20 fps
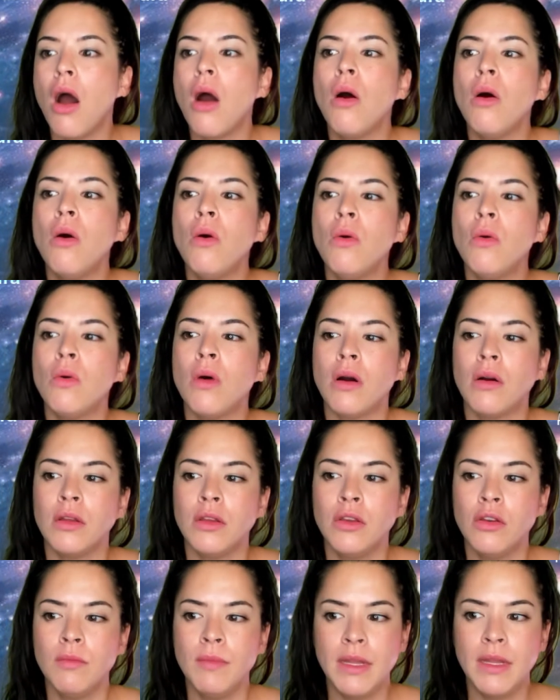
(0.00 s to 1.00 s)
Oh,
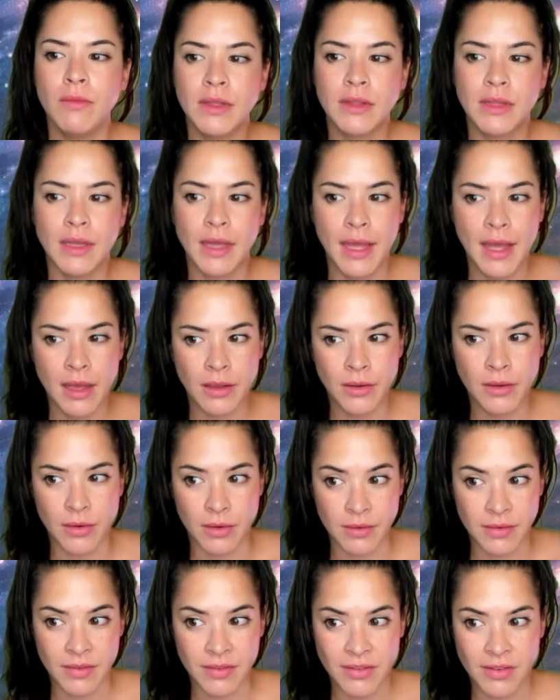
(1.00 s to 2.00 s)
you mean with the
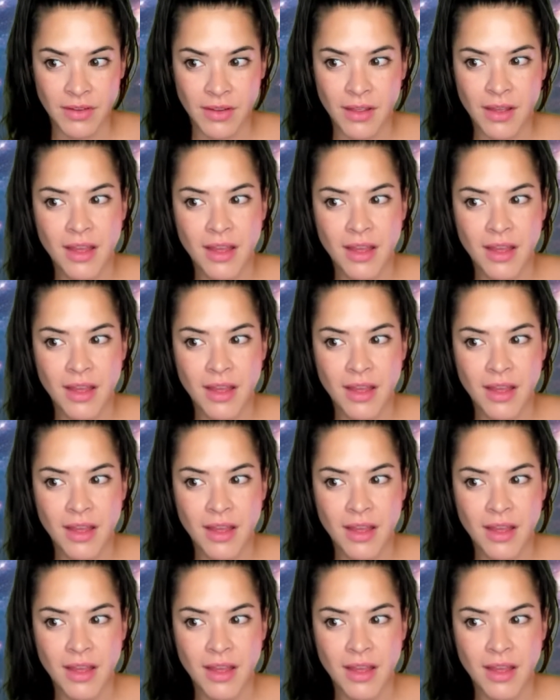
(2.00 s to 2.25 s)
hackers?